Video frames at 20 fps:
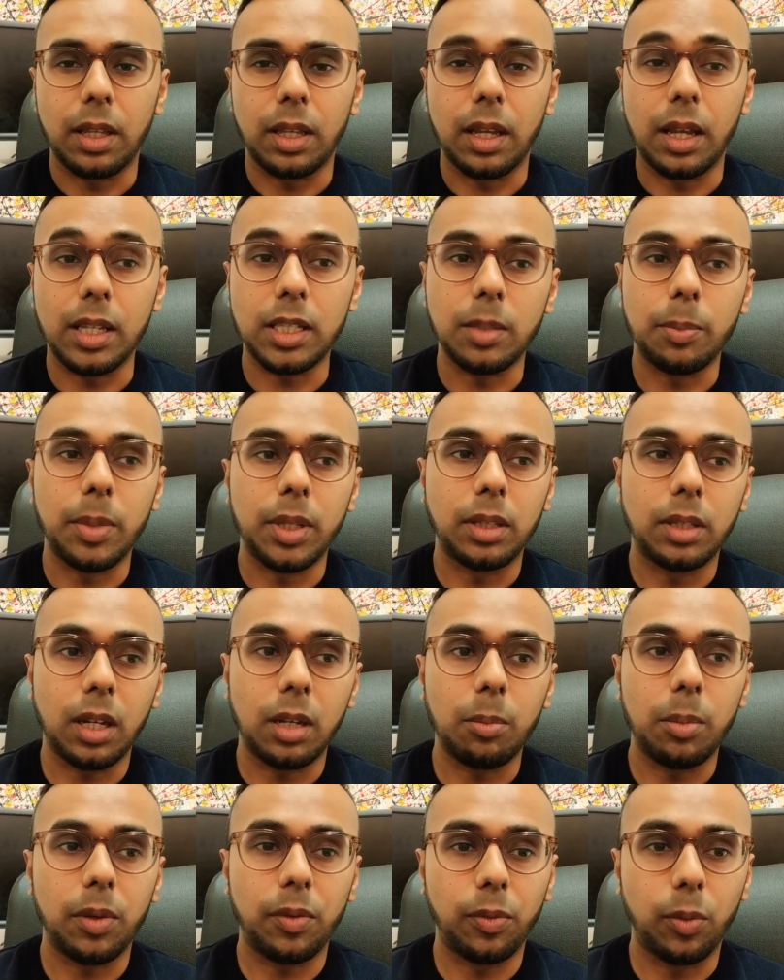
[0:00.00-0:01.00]
It hasn't been
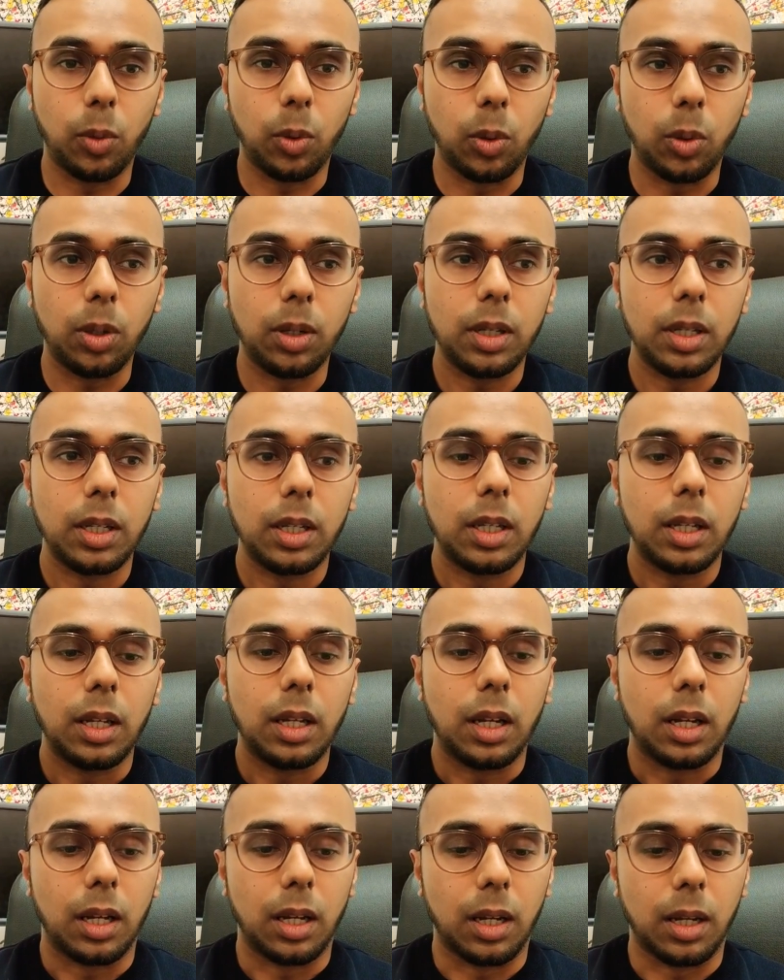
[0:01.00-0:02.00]
done before.
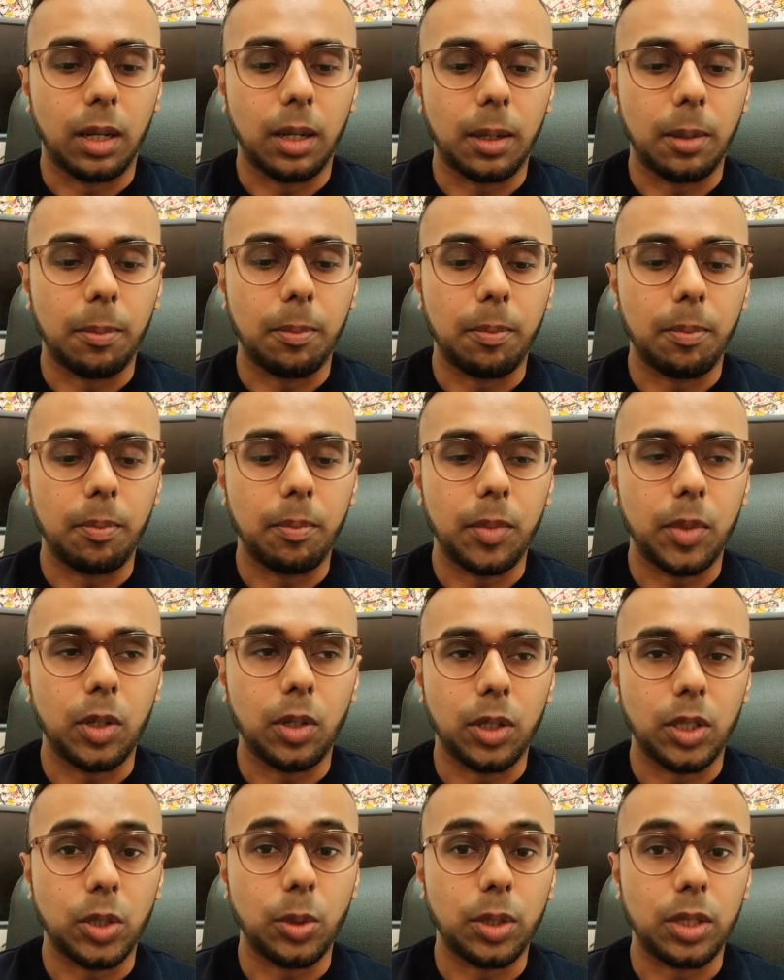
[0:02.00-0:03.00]
So
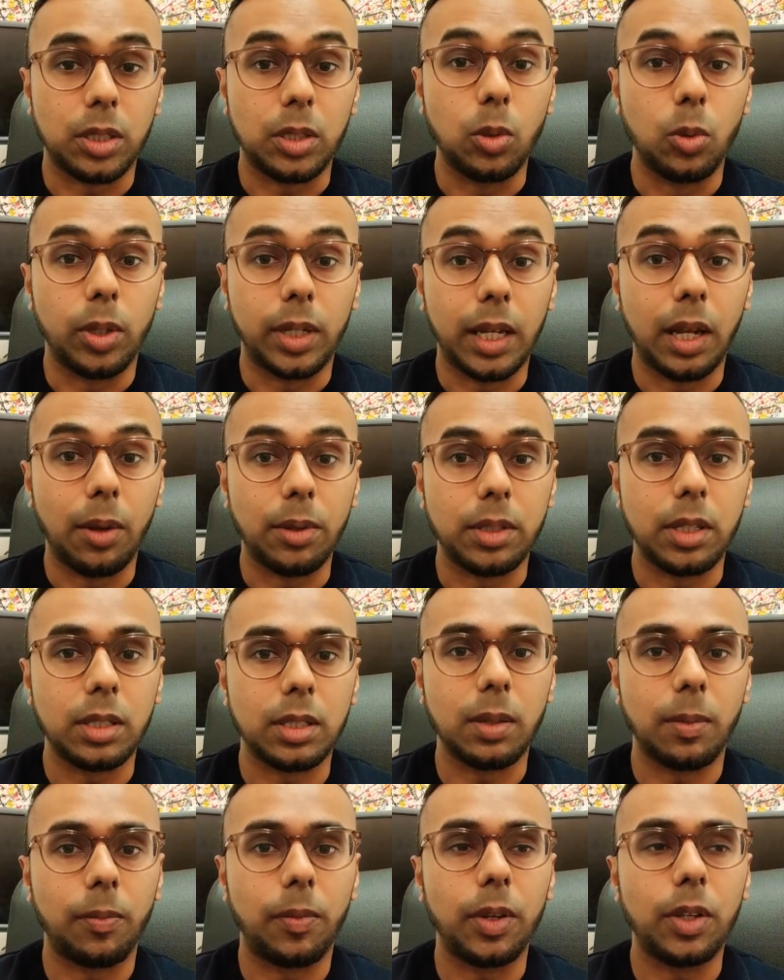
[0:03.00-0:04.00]
it still counts as
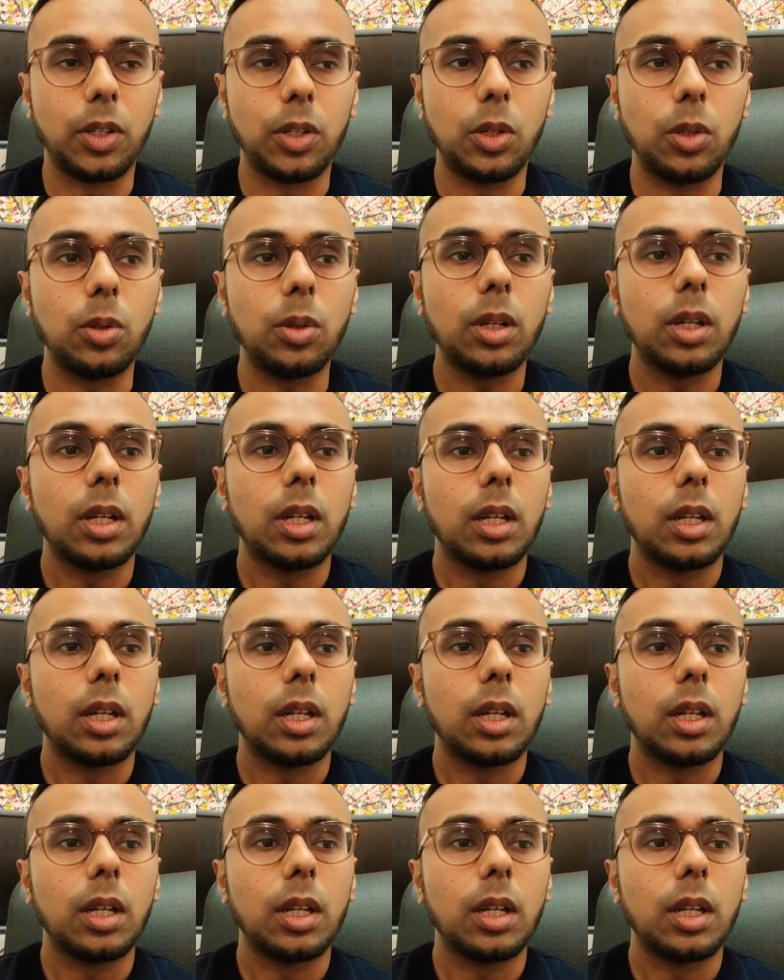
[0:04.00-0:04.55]
something new.